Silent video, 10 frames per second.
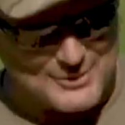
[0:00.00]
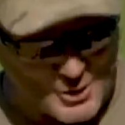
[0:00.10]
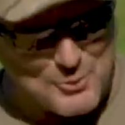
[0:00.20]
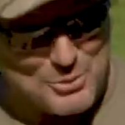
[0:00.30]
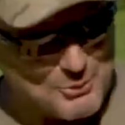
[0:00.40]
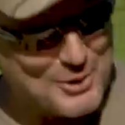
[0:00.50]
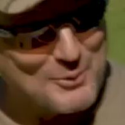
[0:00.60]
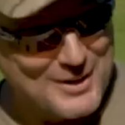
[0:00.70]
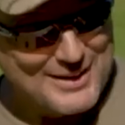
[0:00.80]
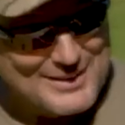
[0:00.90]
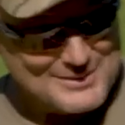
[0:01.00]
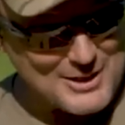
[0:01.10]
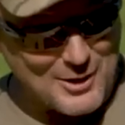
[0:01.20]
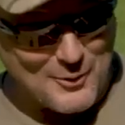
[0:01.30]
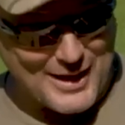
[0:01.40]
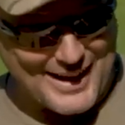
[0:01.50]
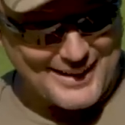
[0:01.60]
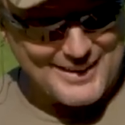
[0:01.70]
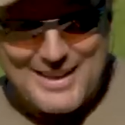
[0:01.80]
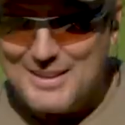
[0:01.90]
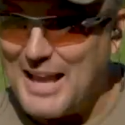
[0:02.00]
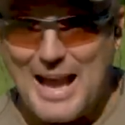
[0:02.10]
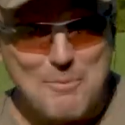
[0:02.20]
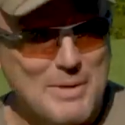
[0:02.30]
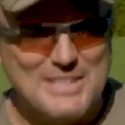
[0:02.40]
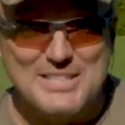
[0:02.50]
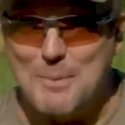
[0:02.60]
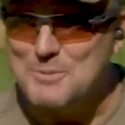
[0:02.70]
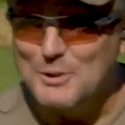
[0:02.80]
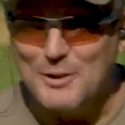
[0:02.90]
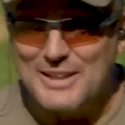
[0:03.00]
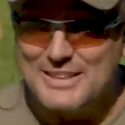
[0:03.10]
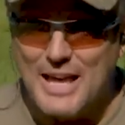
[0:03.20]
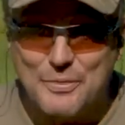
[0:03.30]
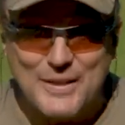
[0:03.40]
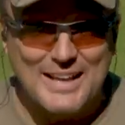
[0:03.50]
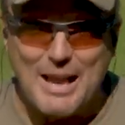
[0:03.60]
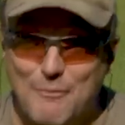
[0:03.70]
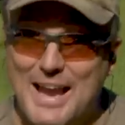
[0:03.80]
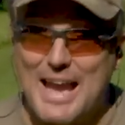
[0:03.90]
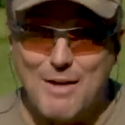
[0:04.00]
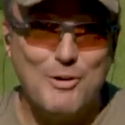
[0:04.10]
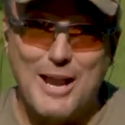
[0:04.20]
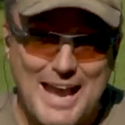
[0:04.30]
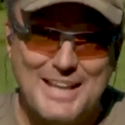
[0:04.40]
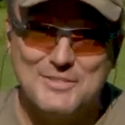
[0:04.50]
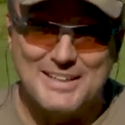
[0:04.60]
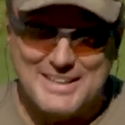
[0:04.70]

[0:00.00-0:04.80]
go through. So, that means absolutely nothing. Have I ever had to